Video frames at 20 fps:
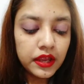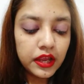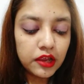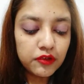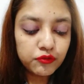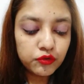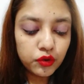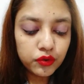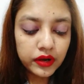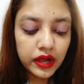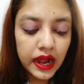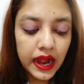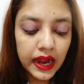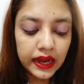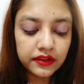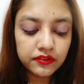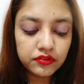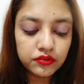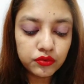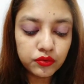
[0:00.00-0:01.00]
If you're a
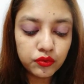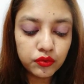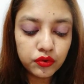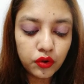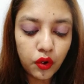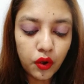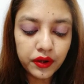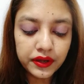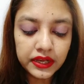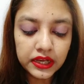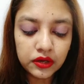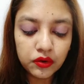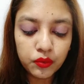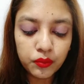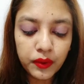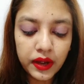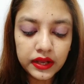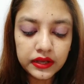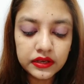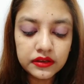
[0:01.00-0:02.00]
high school or
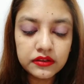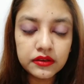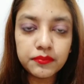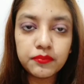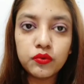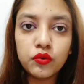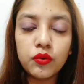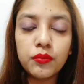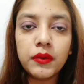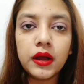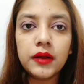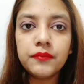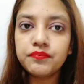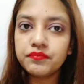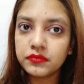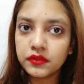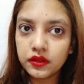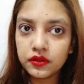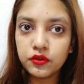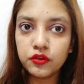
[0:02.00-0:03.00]
equivalent diploma
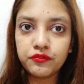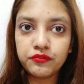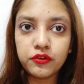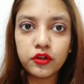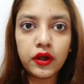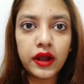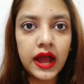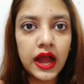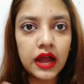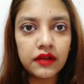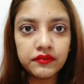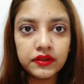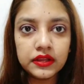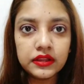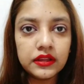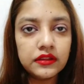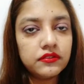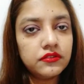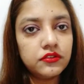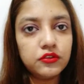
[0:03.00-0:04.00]
if you're
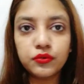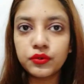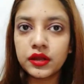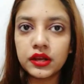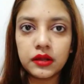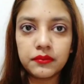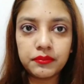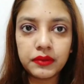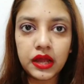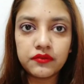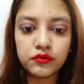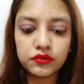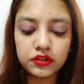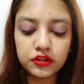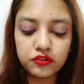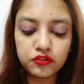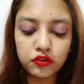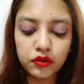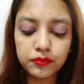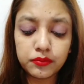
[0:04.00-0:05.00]
having this you can apply for
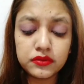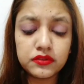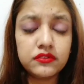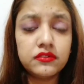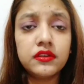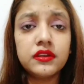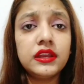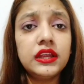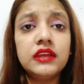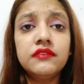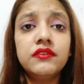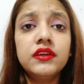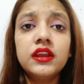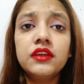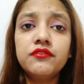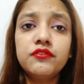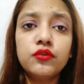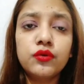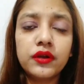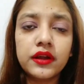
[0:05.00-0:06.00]
this job position
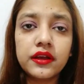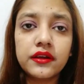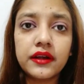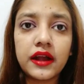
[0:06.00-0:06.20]
even if you're a